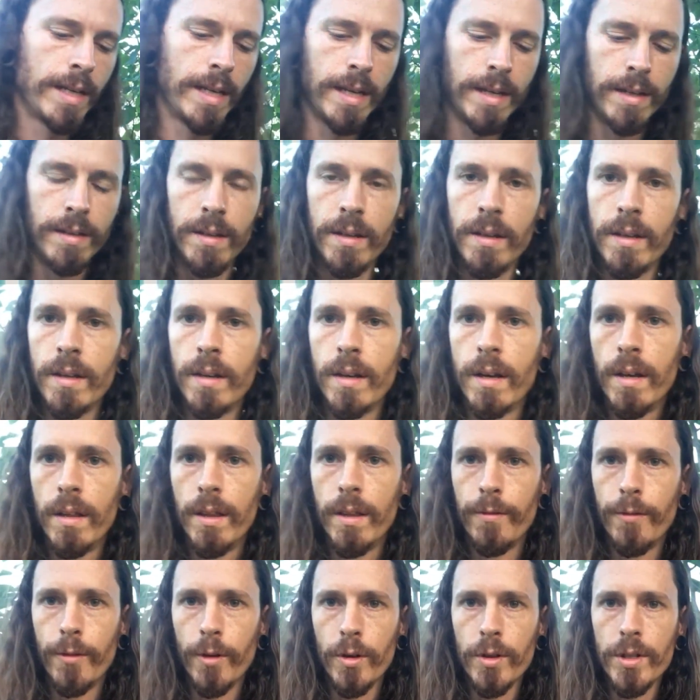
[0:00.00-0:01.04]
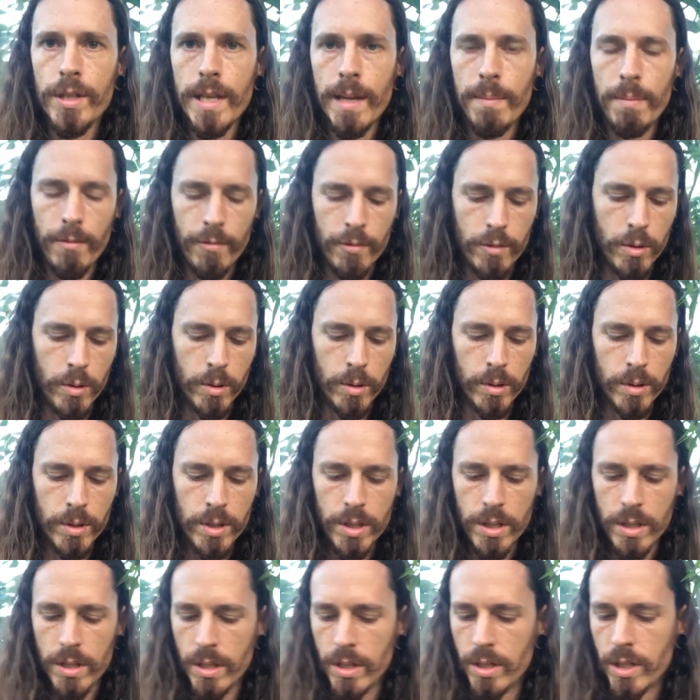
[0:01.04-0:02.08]
in. The first step, of
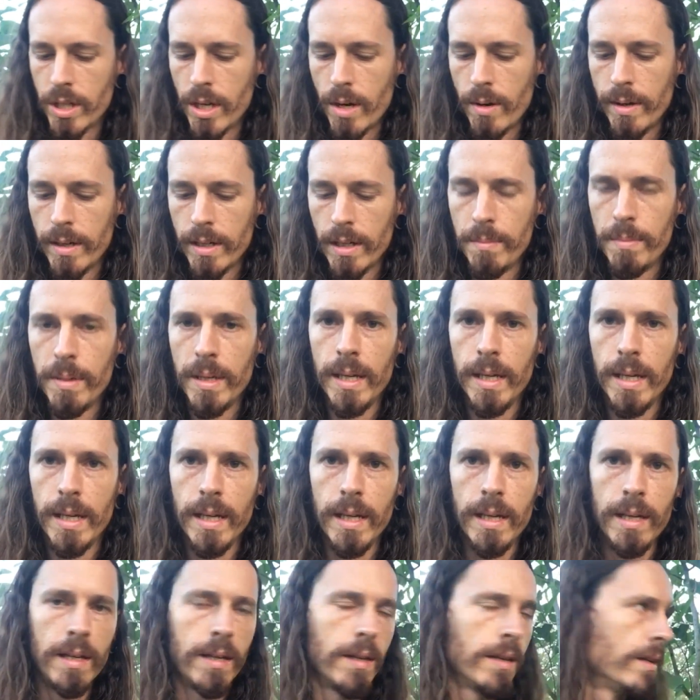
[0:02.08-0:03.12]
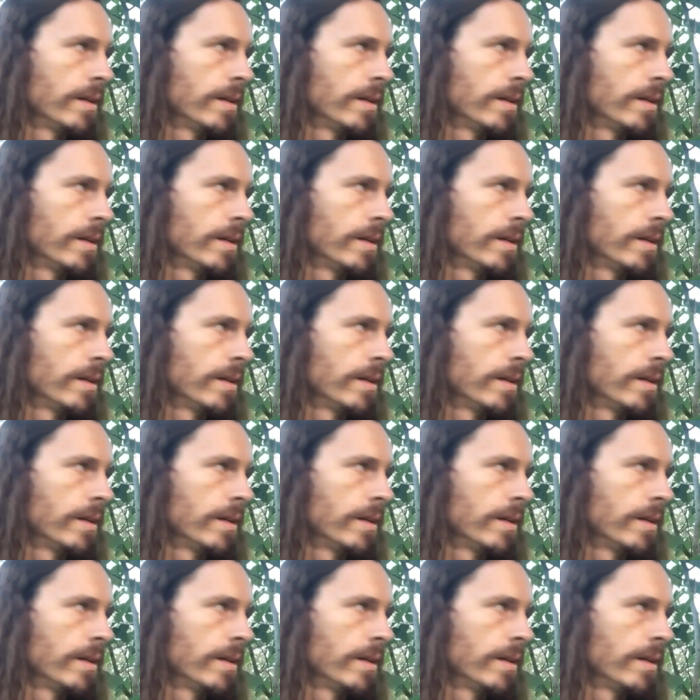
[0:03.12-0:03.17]
course, is going to be